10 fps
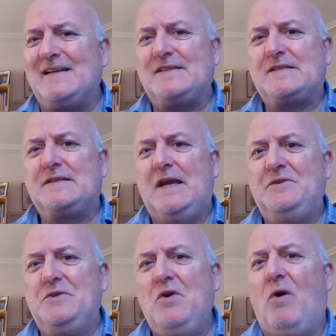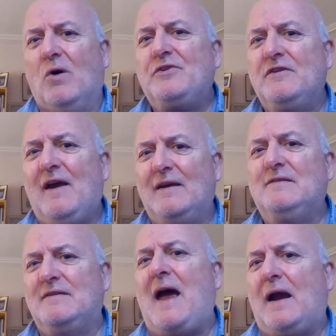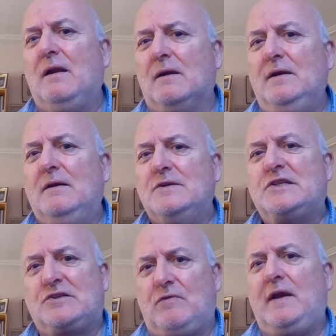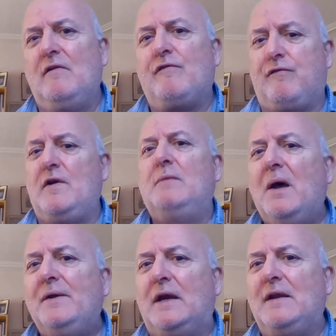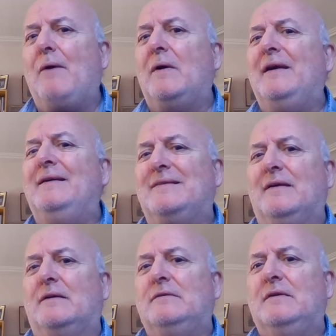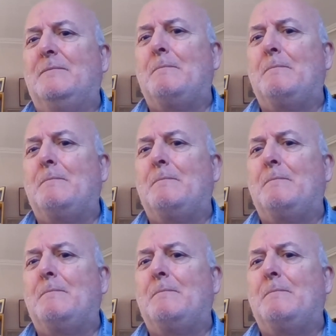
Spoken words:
That's not exactly string-free money now, is it?